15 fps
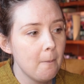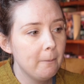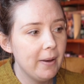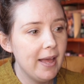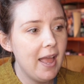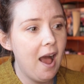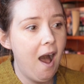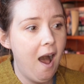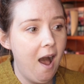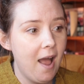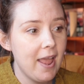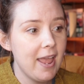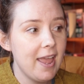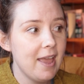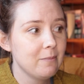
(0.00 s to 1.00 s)
But
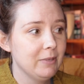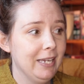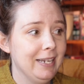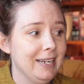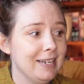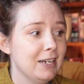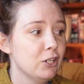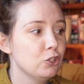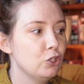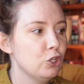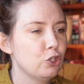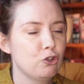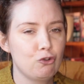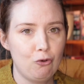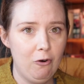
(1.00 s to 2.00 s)
I am getting
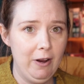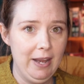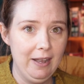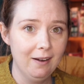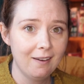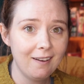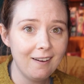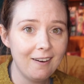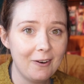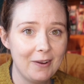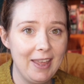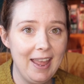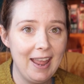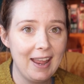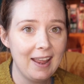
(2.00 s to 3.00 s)
destroyed,
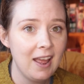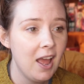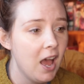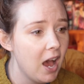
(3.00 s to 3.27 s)
okay?